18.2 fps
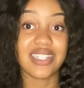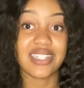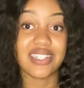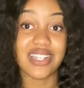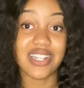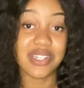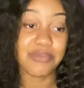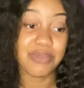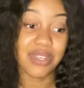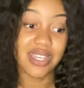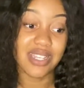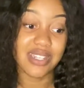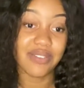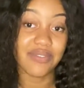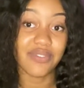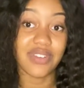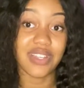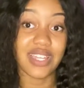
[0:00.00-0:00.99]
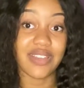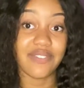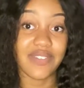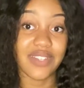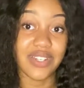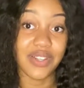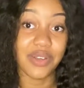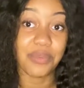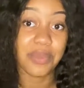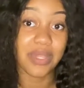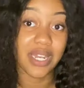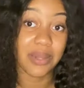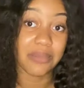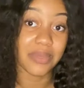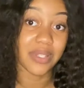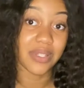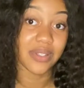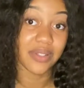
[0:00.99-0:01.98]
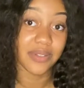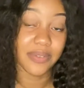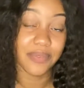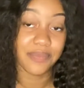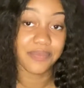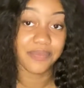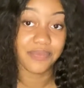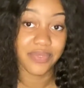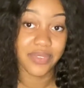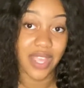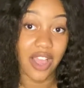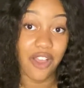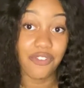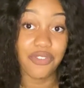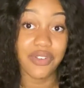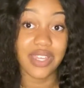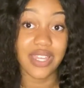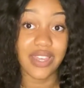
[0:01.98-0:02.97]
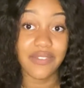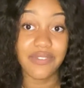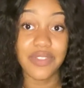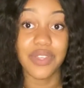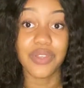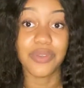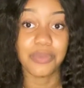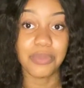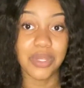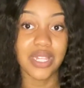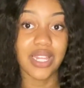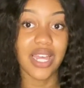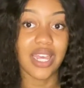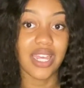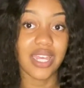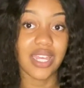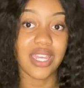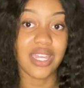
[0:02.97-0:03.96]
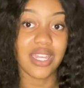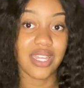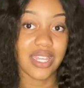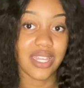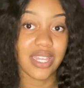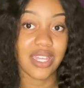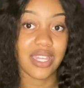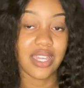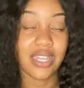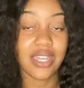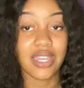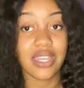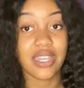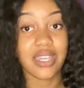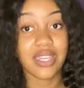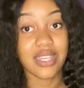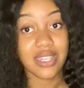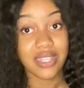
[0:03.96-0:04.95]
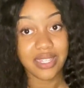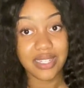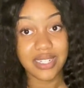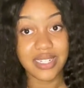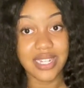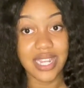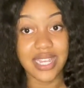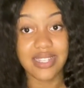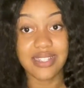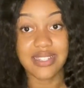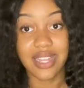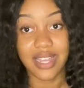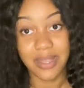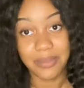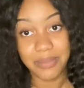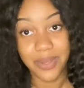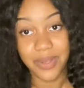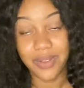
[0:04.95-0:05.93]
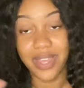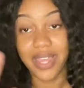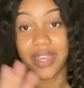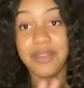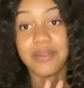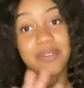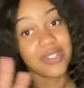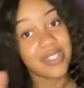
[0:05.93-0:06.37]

Just because I'm forgiving don't mean I'll forgive you, but like, it takes time, okay?